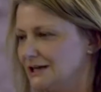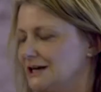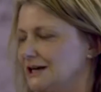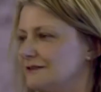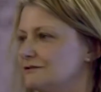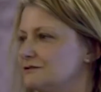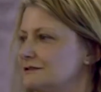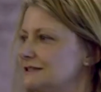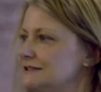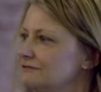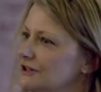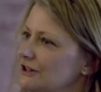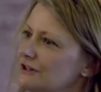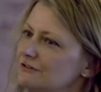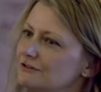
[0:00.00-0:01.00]
And I've already
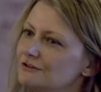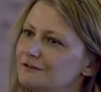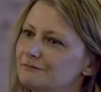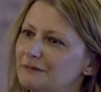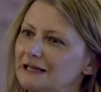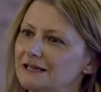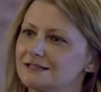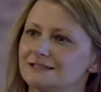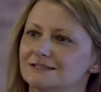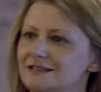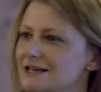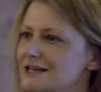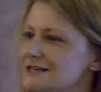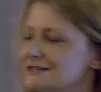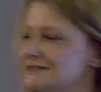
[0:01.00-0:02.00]
run through the biggest
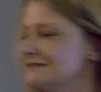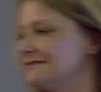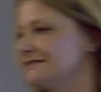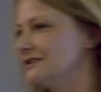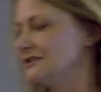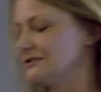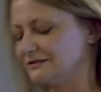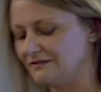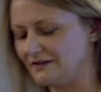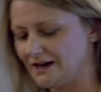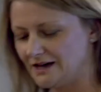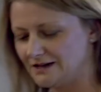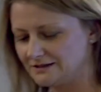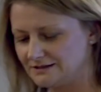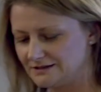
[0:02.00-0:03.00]
this, the first
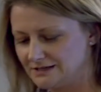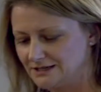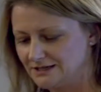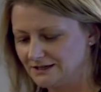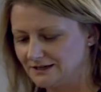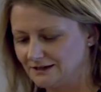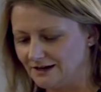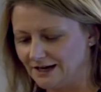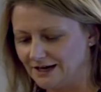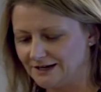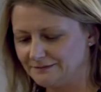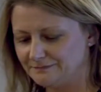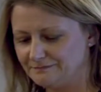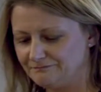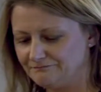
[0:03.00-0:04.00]
that,
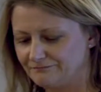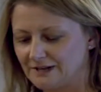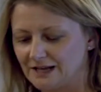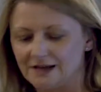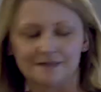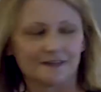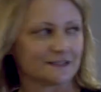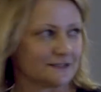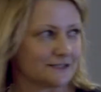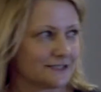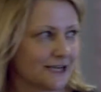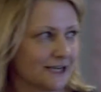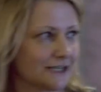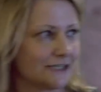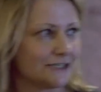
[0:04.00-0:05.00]
and this is
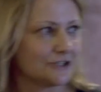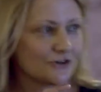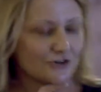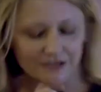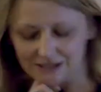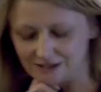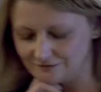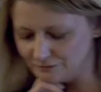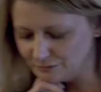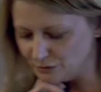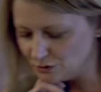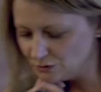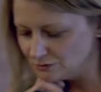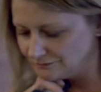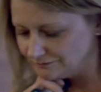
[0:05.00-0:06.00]
Stanley Dock in
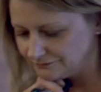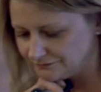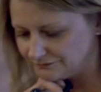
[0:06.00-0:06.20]
Liverpool.